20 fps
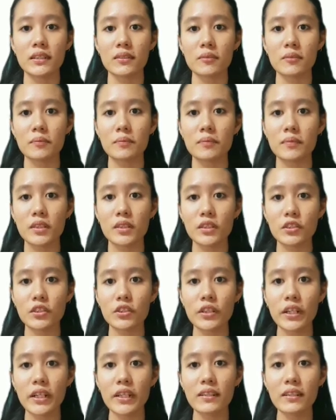The
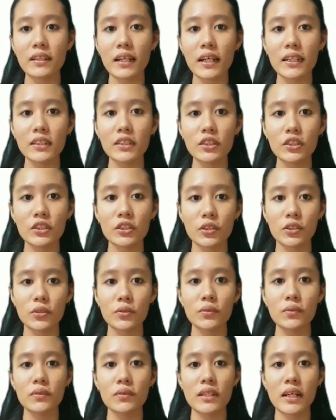trend lines show
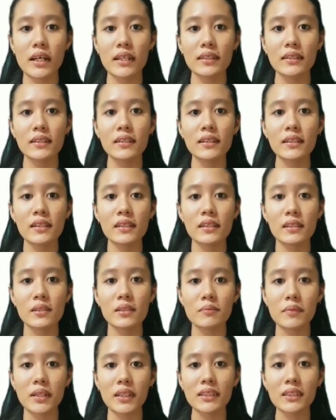that the
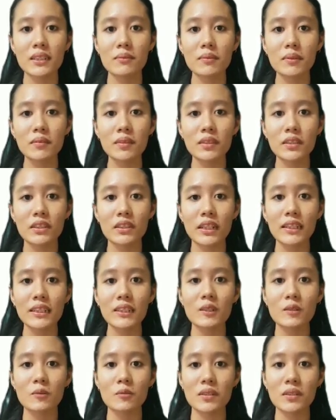maximum stress
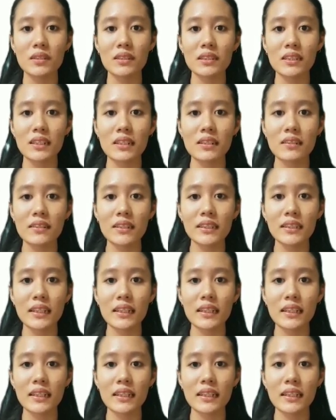will decrease as the